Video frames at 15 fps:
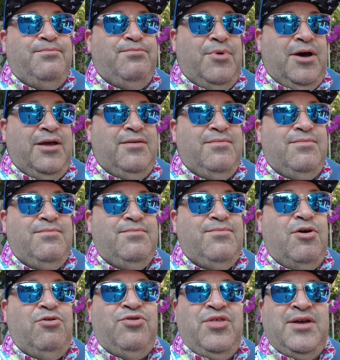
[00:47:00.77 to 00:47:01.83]
but
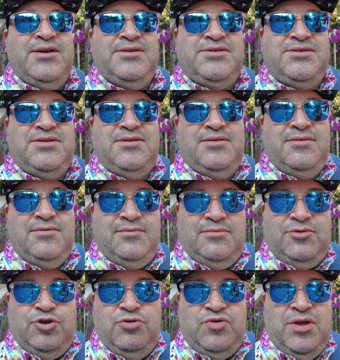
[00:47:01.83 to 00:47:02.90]
both things,
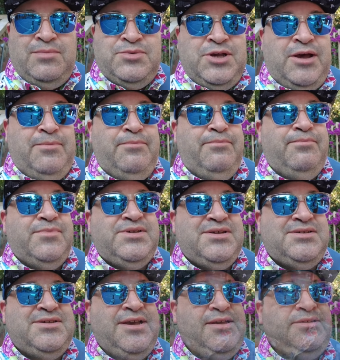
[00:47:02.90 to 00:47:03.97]
two thumbs up,
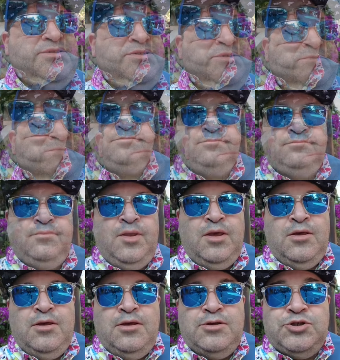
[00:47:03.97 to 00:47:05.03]
success.
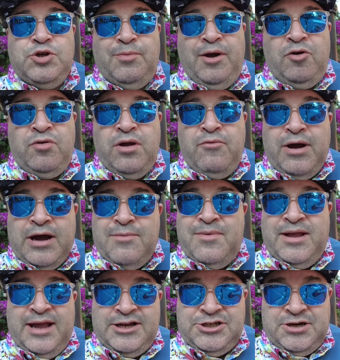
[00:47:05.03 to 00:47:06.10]
So my only
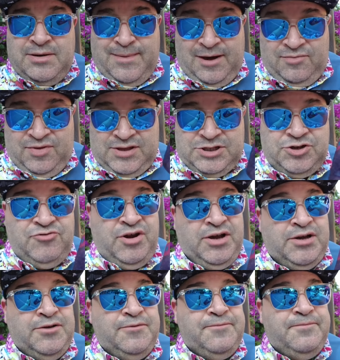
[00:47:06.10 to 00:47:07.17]
recommendation about this drink
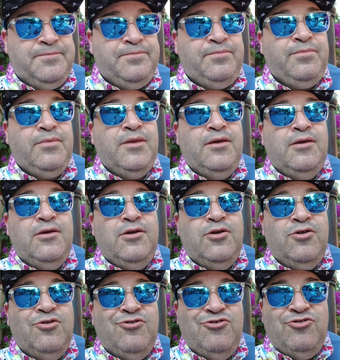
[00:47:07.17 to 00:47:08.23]

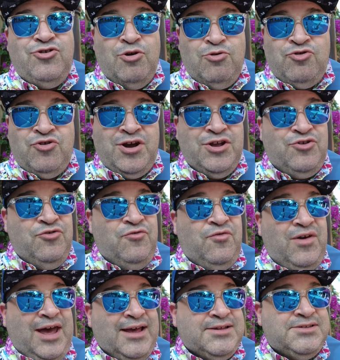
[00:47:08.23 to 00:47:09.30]
don't drink it too
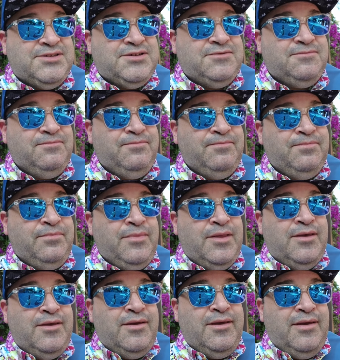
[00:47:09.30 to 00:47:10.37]
fast.
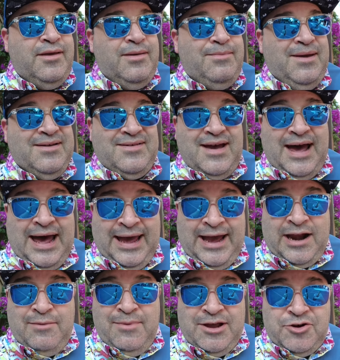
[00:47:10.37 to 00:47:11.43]
Because I
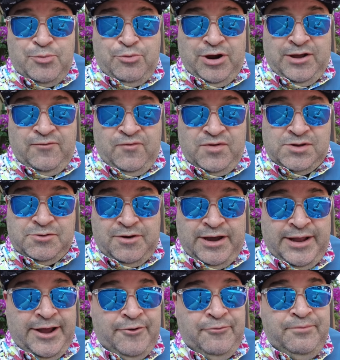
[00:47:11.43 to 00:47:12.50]
got a major brain freeze
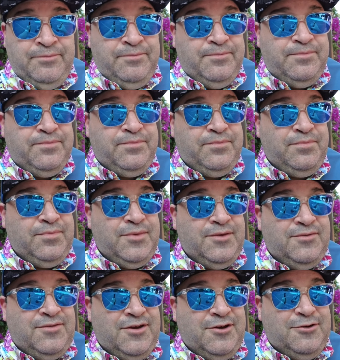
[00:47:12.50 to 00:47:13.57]
right now.
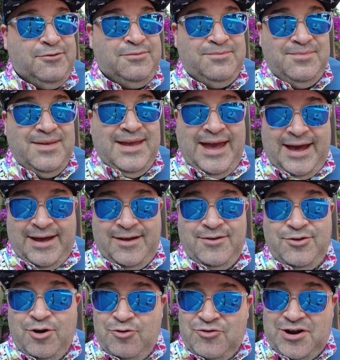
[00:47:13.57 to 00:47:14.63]
So, yeah,
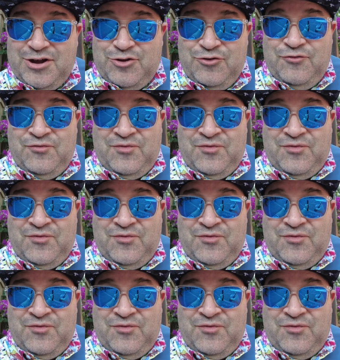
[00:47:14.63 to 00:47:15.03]
don't drink it too